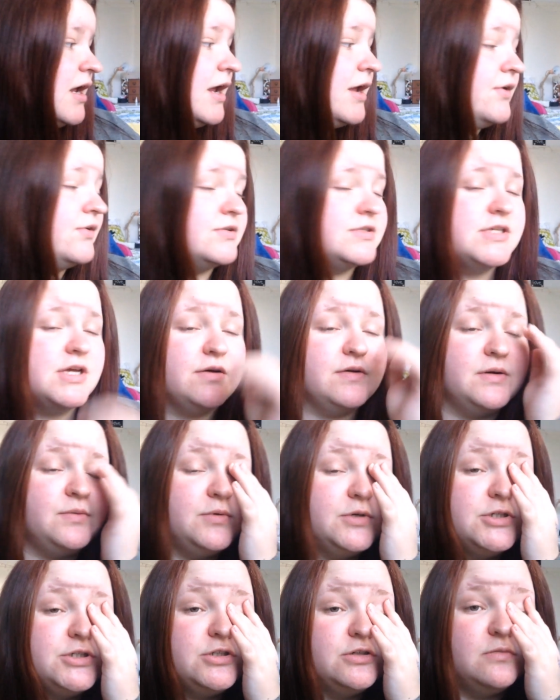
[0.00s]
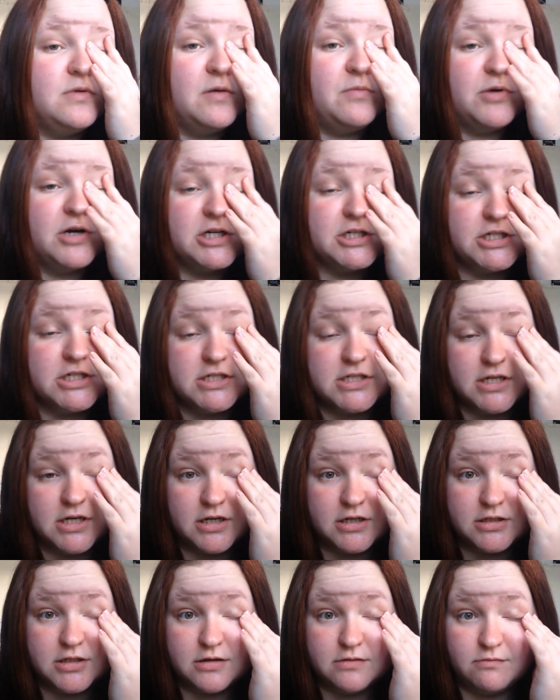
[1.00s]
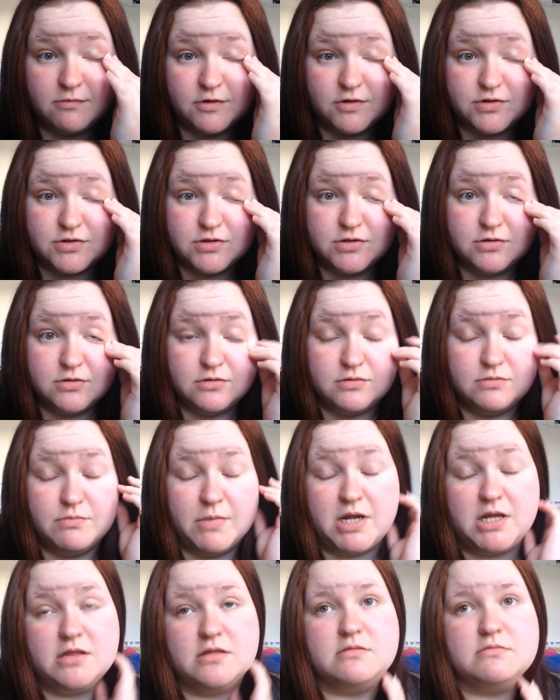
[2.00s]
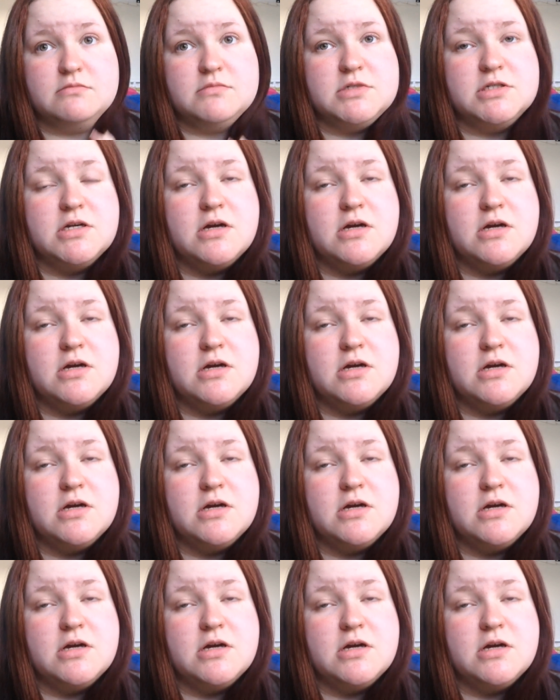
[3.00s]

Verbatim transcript: And also I washed all my brushes and I don't want to make them